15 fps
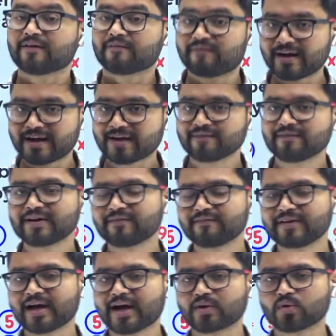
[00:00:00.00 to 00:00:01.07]
whenever
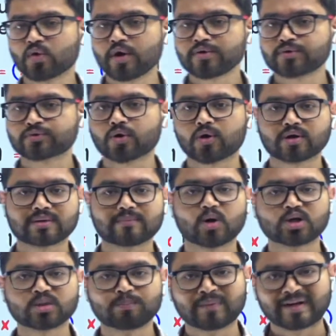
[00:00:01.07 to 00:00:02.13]
we are going to talk
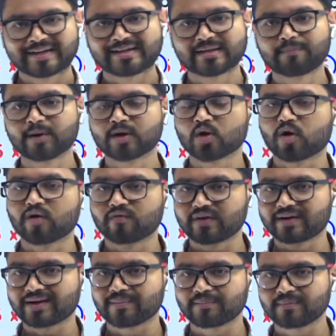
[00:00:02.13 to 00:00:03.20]
about multiple of
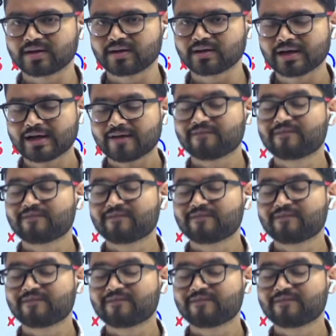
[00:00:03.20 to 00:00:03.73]
a number